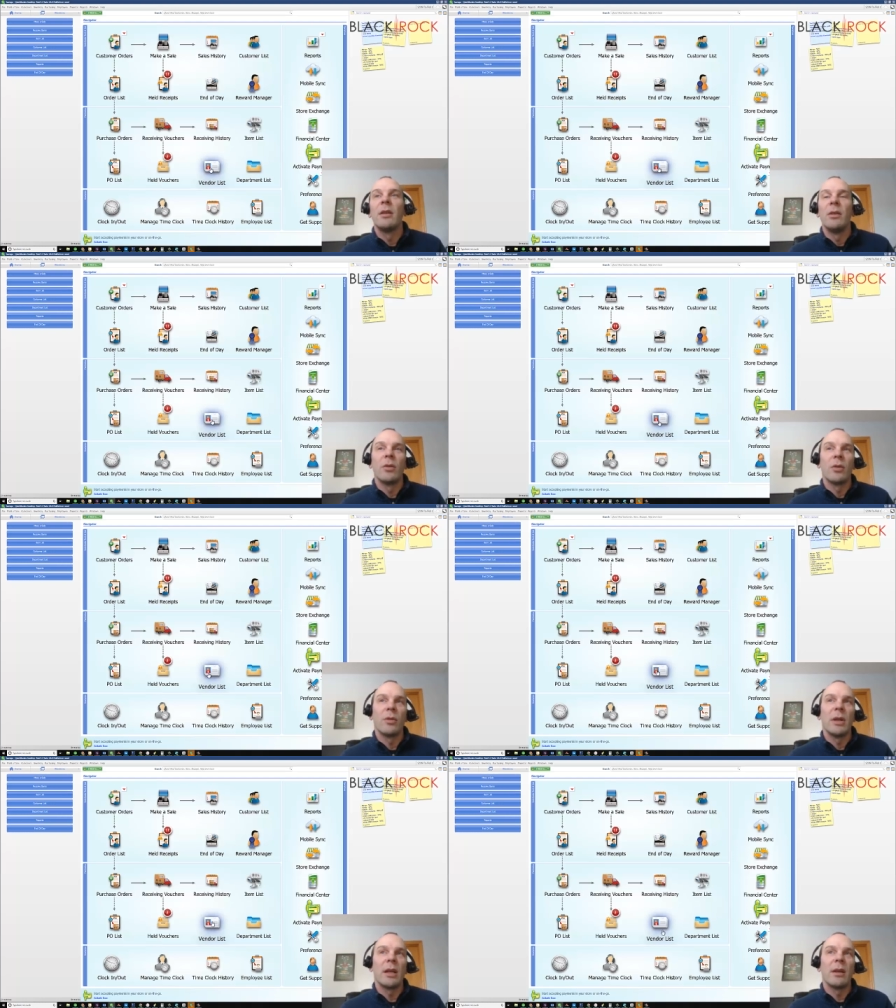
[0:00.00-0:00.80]
You can
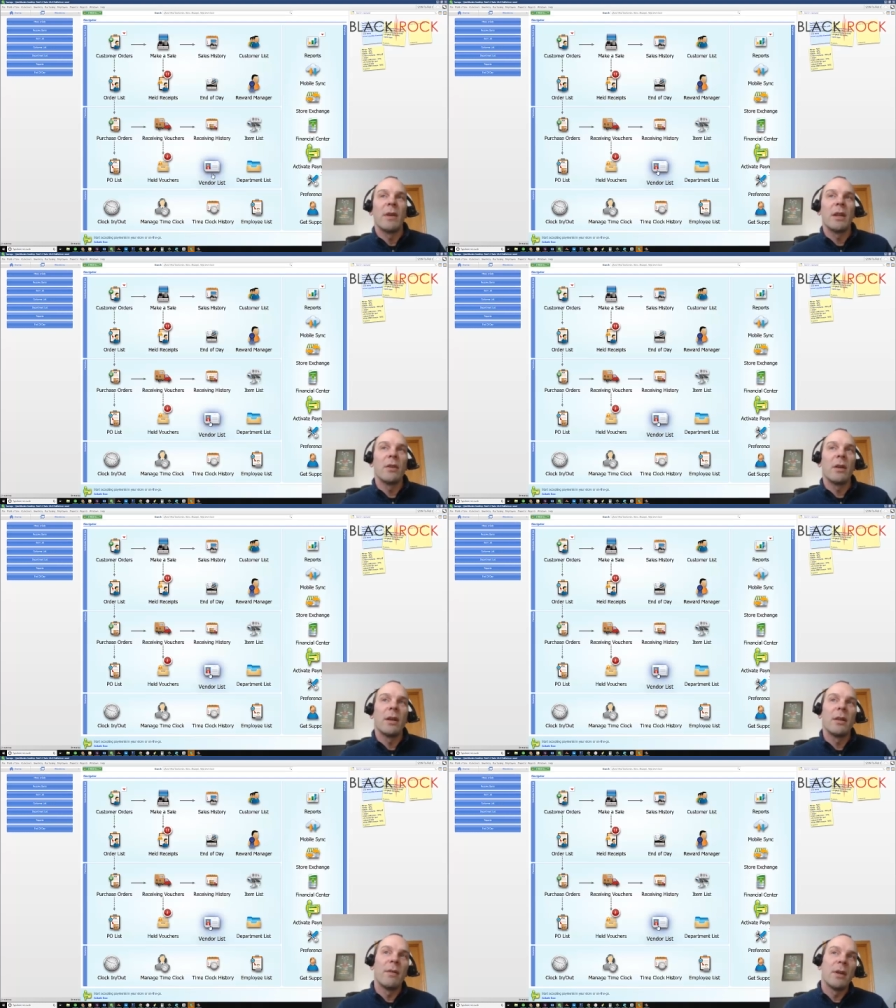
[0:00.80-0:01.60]
create a vendor
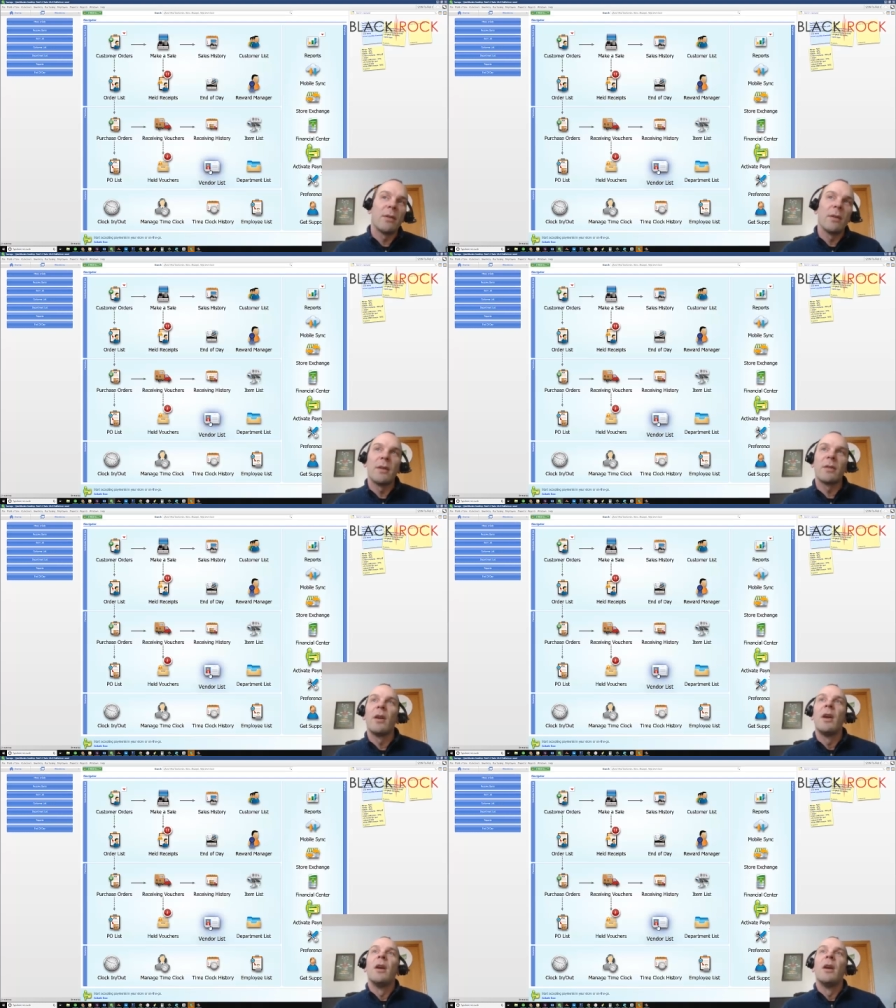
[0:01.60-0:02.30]
on the vendor list.